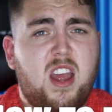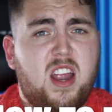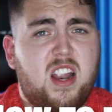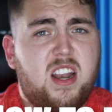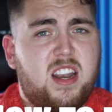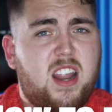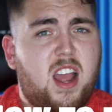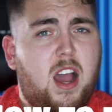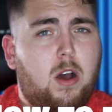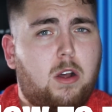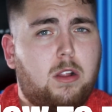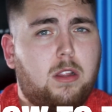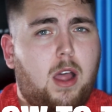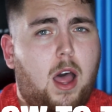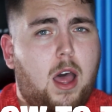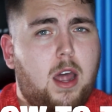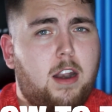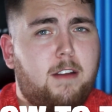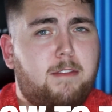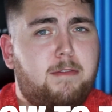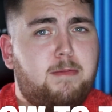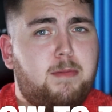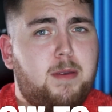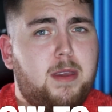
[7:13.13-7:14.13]
Now, a lot
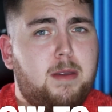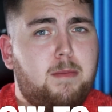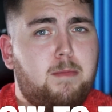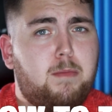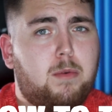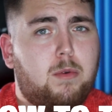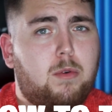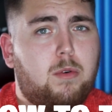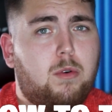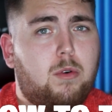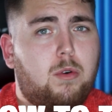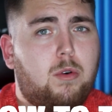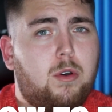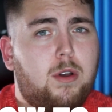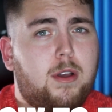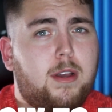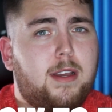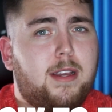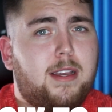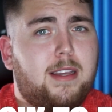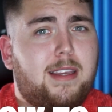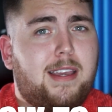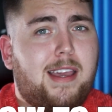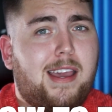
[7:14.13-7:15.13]
of people
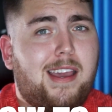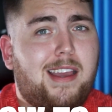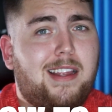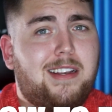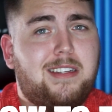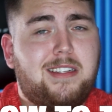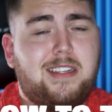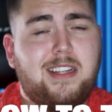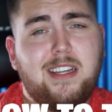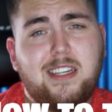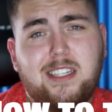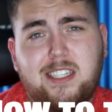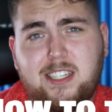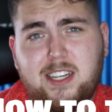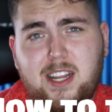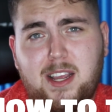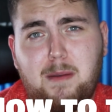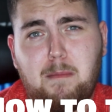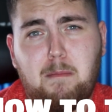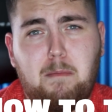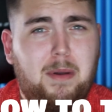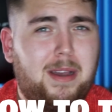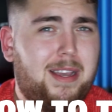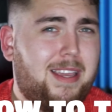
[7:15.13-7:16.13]
can dish
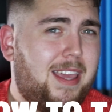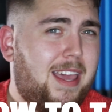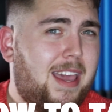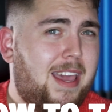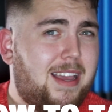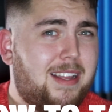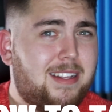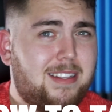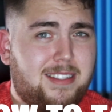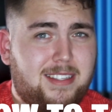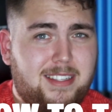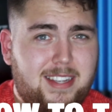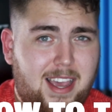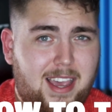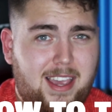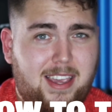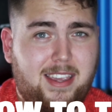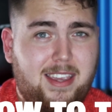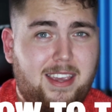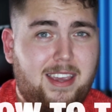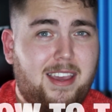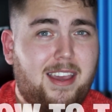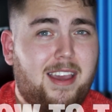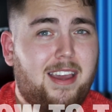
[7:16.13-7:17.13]
it but can't take
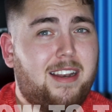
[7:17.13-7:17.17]
it,